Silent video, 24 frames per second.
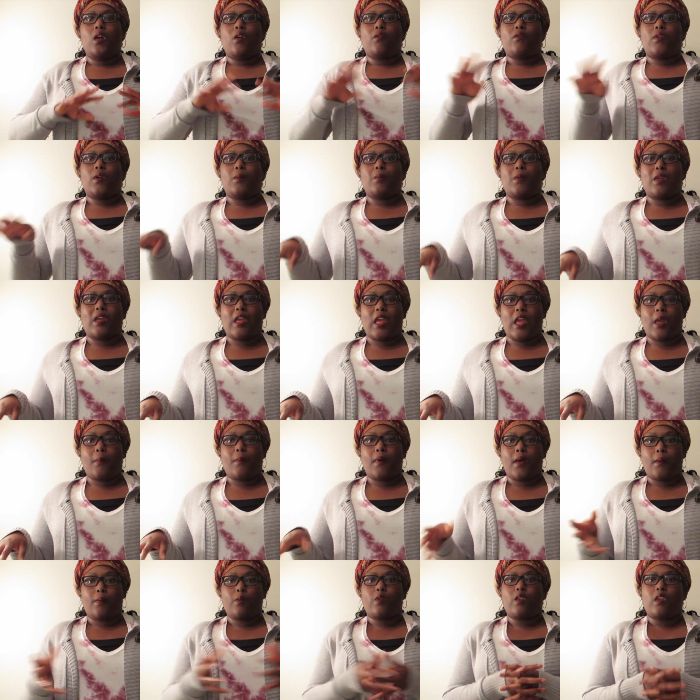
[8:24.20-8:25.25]
from the
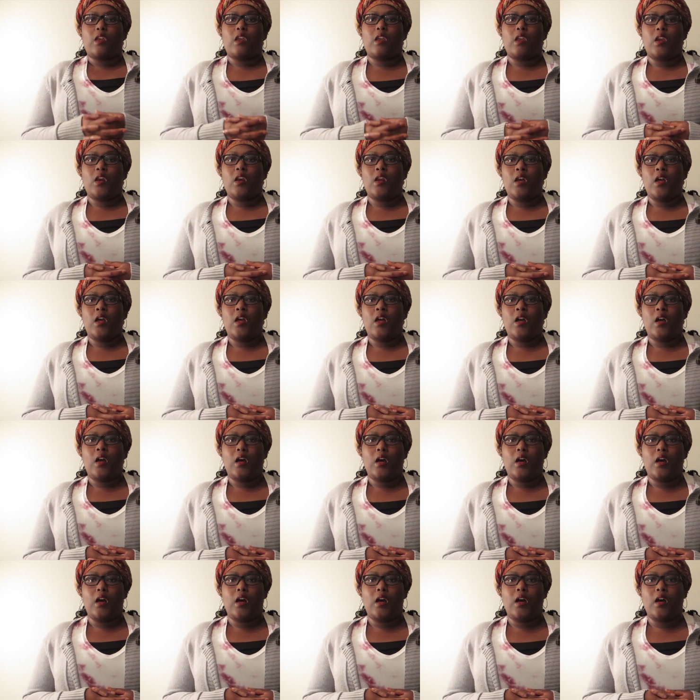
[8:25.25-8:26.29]
K-pop scene
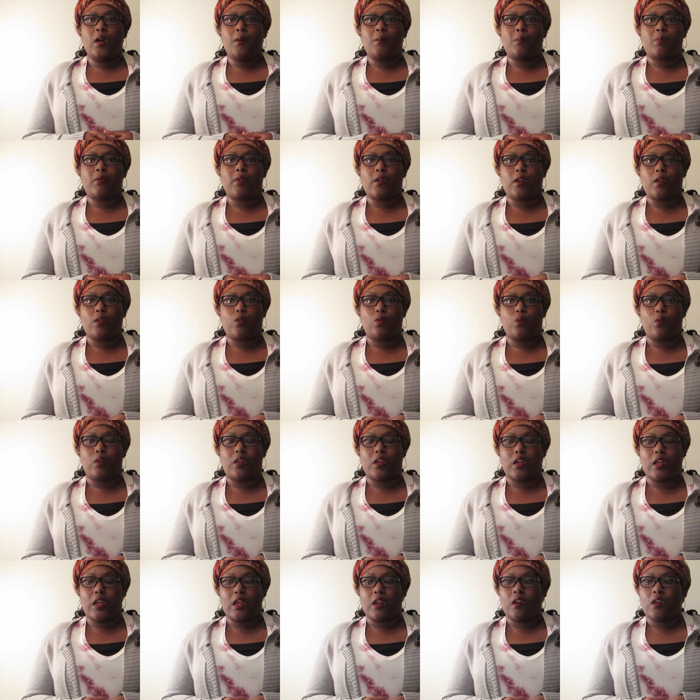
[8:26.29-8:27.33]
um, pretty soon
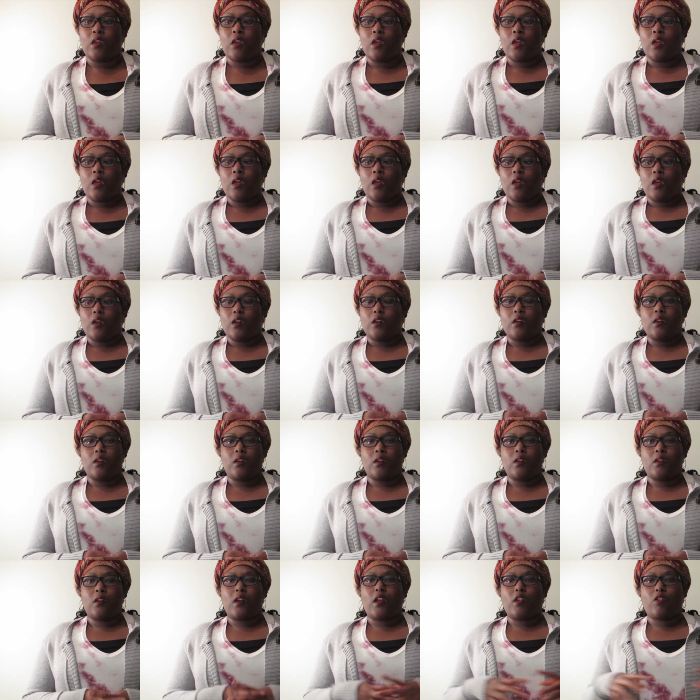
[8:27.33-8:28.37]
again
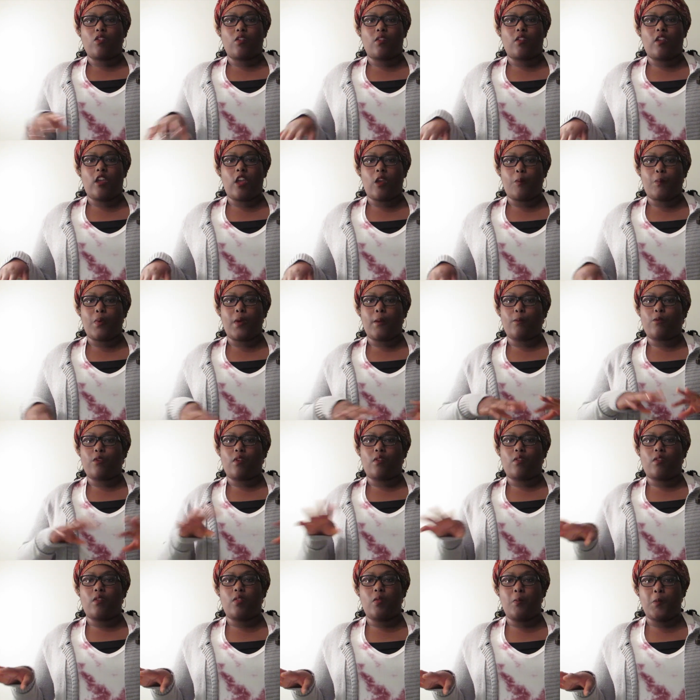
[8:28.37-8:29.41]
not just K-pop,
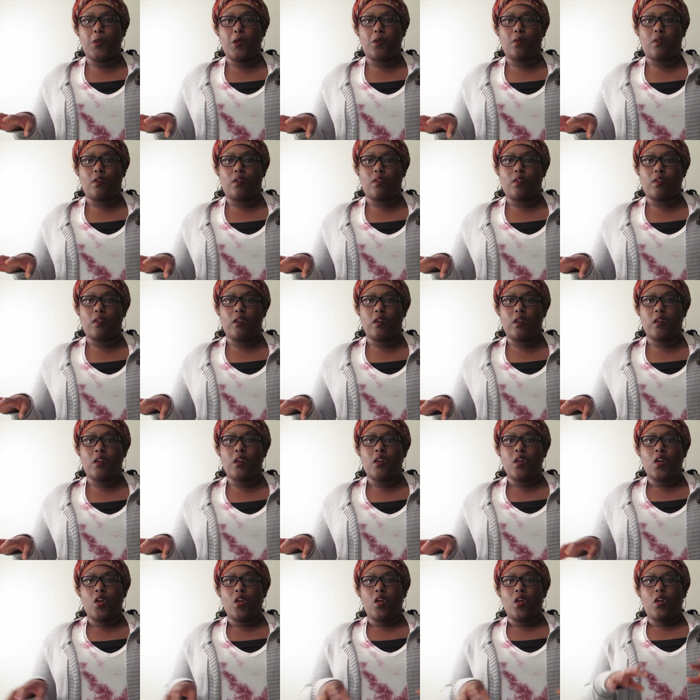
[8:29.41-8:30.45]
just in the music
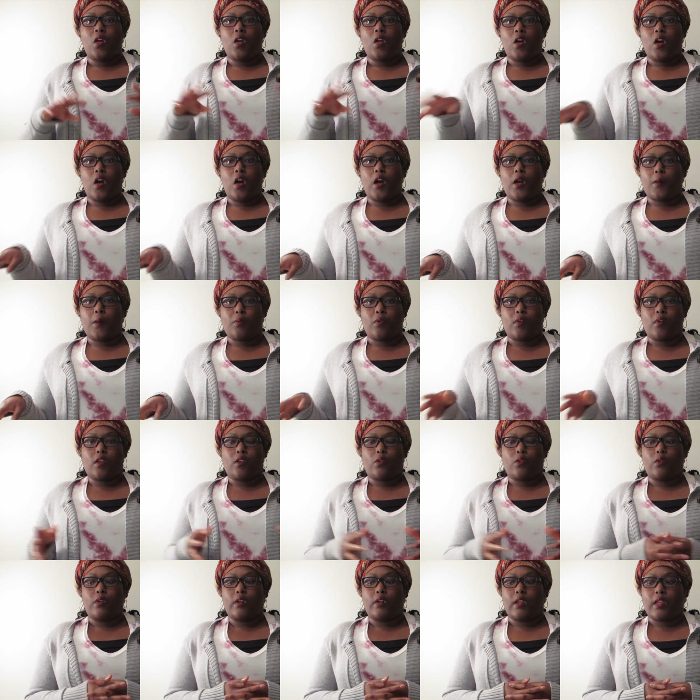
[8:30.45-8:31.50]
scene uh, pretty
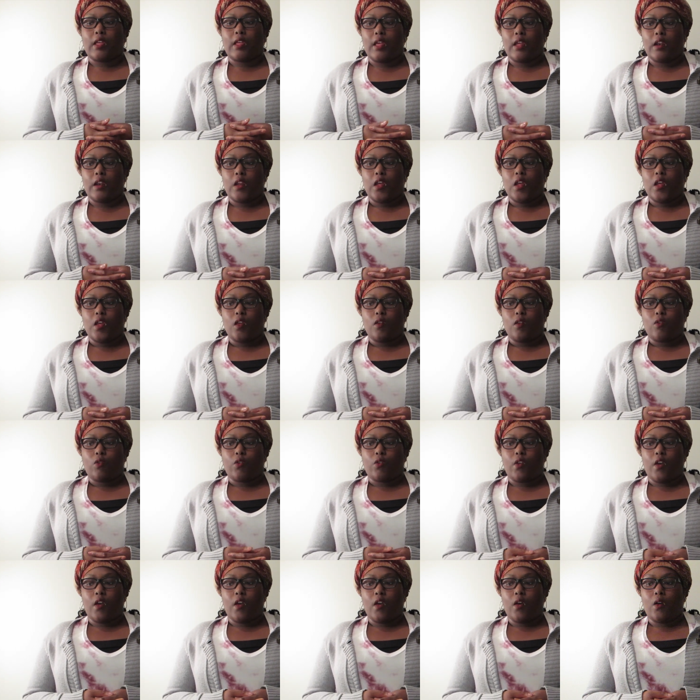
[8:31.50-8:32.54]
soon again.
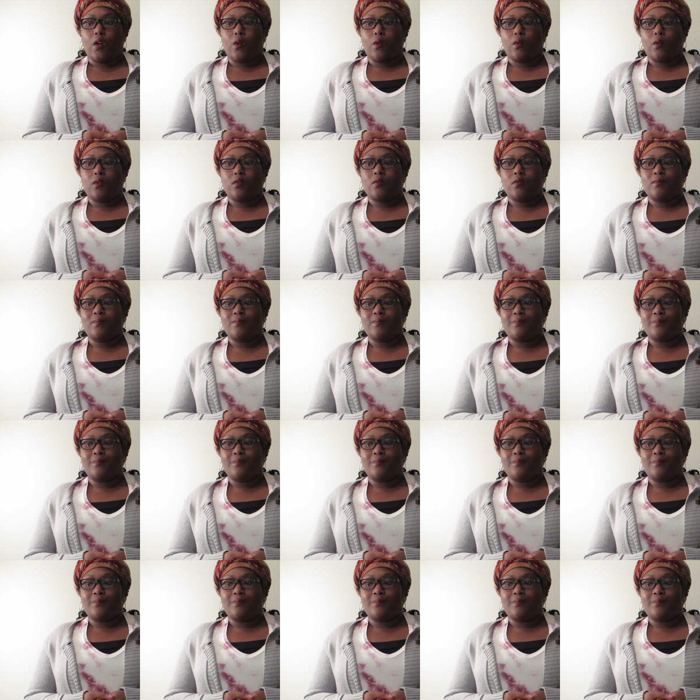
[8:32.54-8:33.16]
So